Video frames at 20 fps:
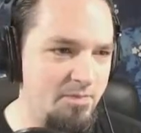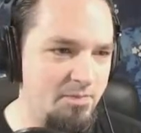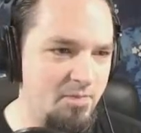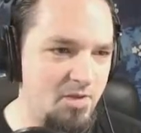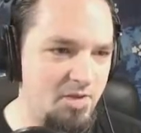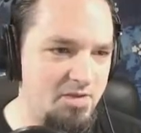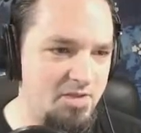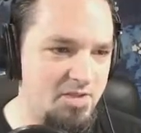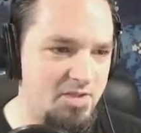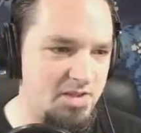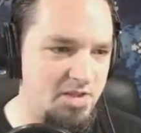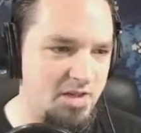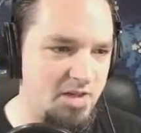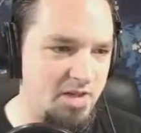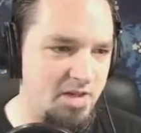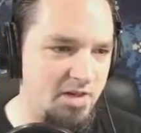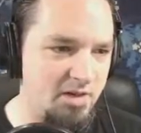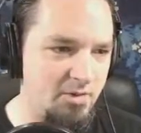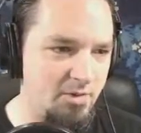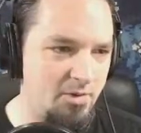Let's see
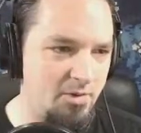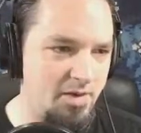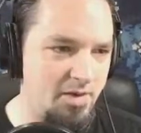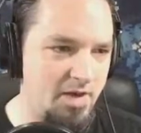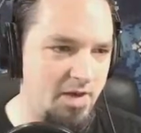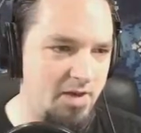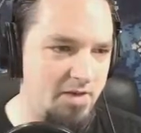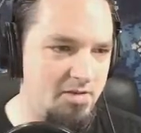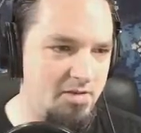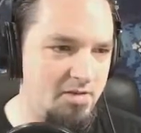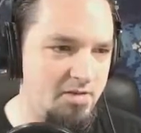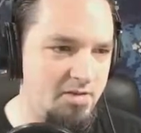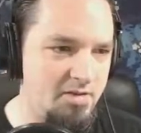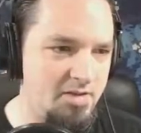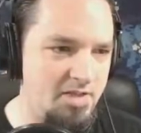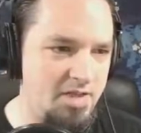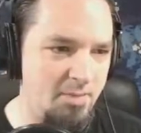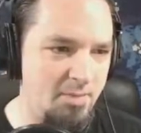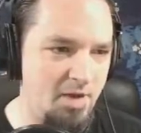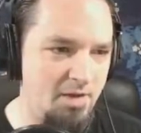here. What do we got?
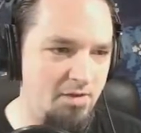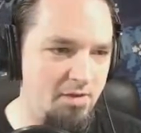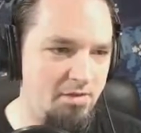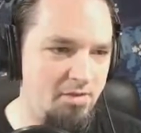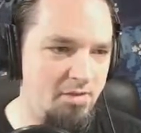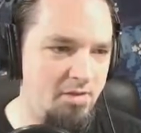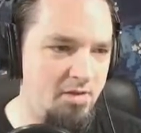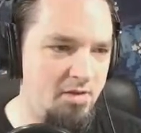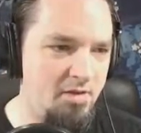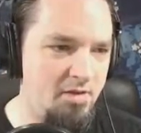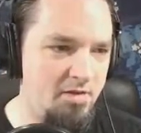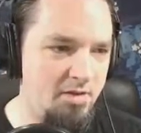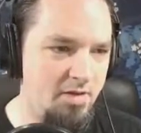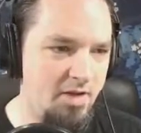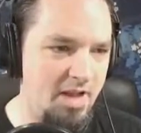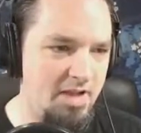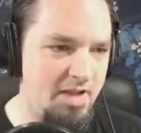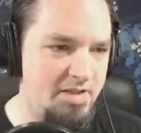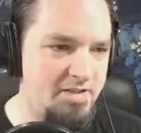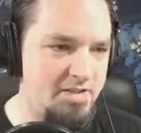Seamoth?
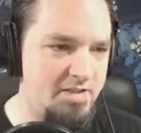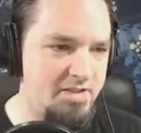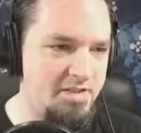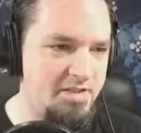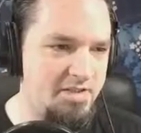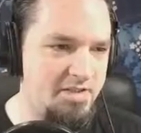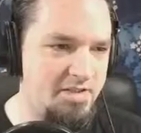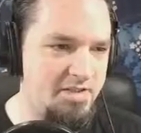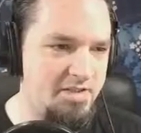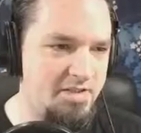Yeah, Seamoth.